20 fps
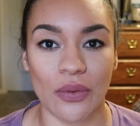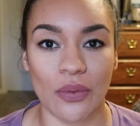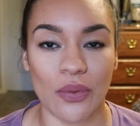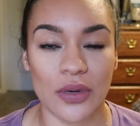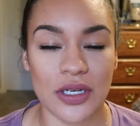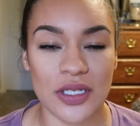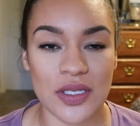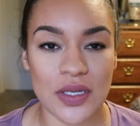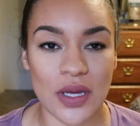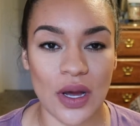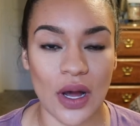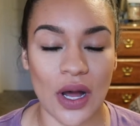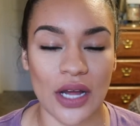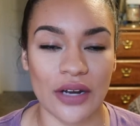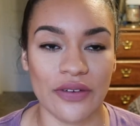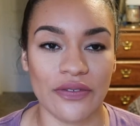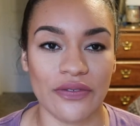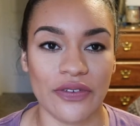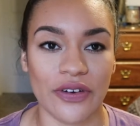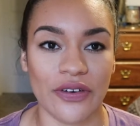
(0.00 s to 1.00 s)
was
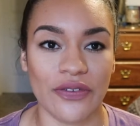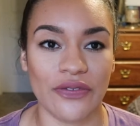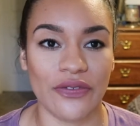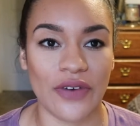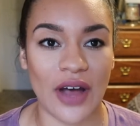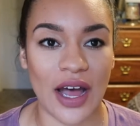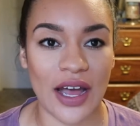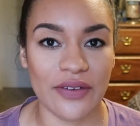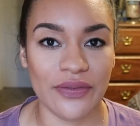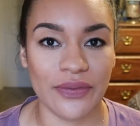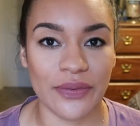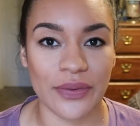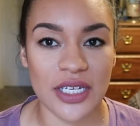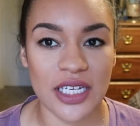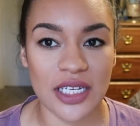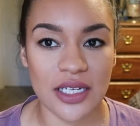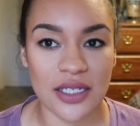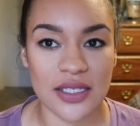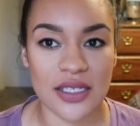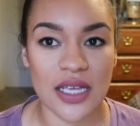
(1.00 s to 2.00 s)
gone for five
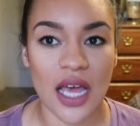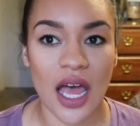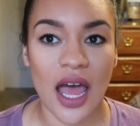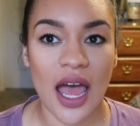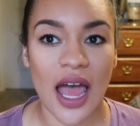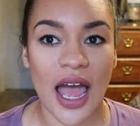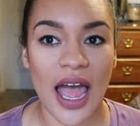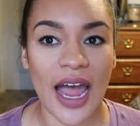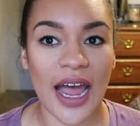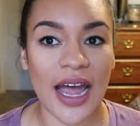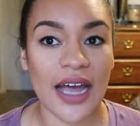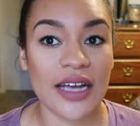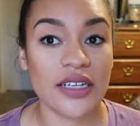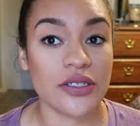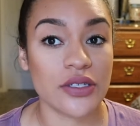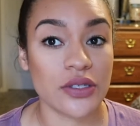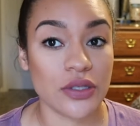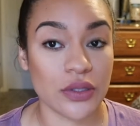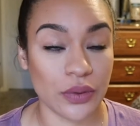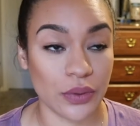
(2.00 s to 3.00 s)
weeks at
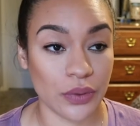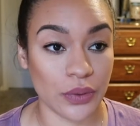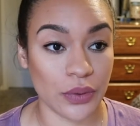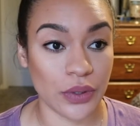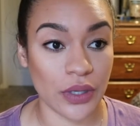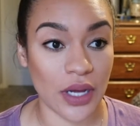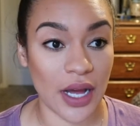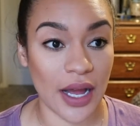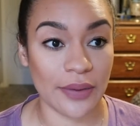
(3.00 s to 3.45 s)
school.